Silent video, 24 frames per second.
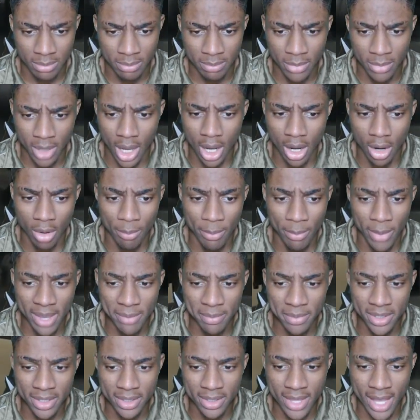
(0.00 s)
Oh,
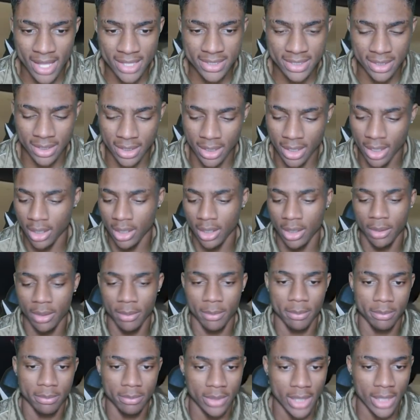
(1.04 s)
maybe that's a,
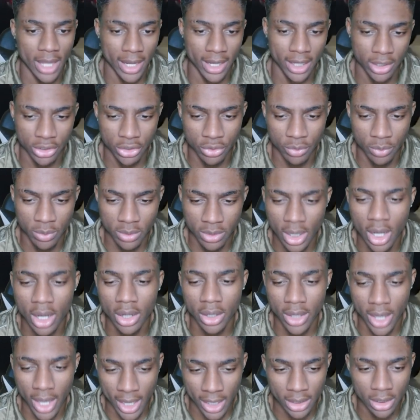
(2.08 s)
like a, you,
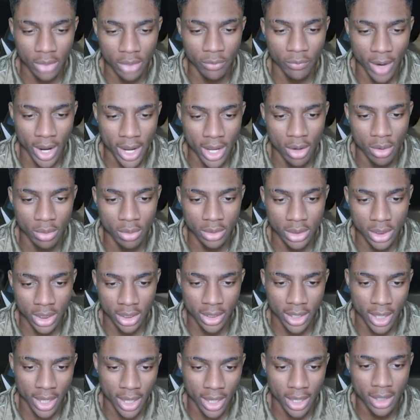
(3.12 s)
okay, right only,
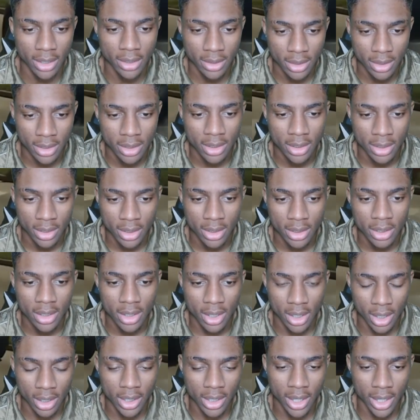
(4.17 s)
okay.
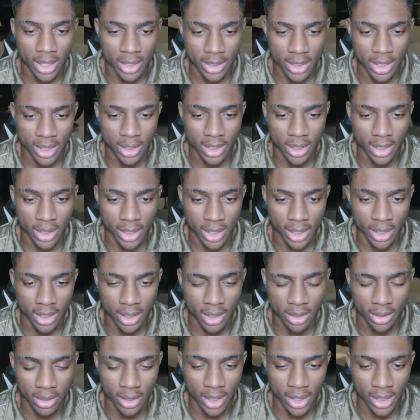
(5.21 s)
Okay,
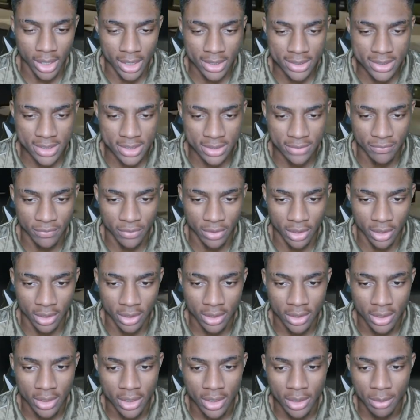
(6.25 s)
yeah, okay, that's his
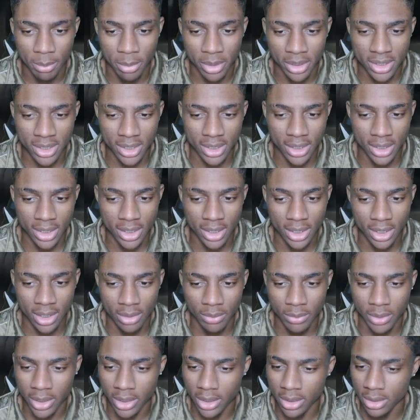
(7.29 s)
fault. But then
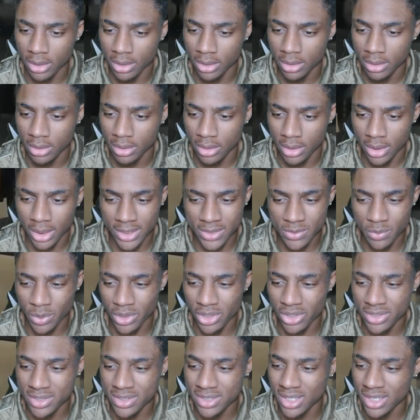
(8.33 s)
again, wait, his
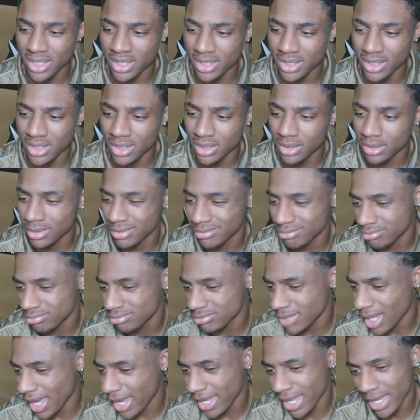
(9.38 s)
wheels didn't,
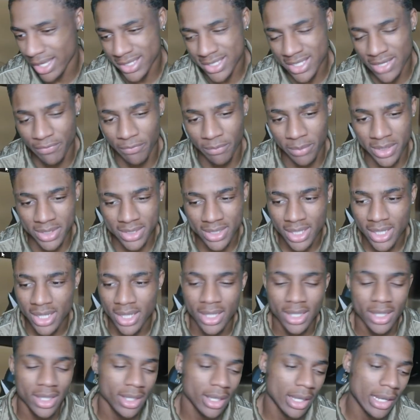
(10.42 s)
I can't see from this.
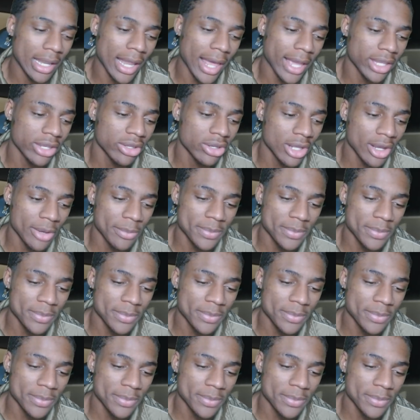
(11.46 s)
Like, you know what I'm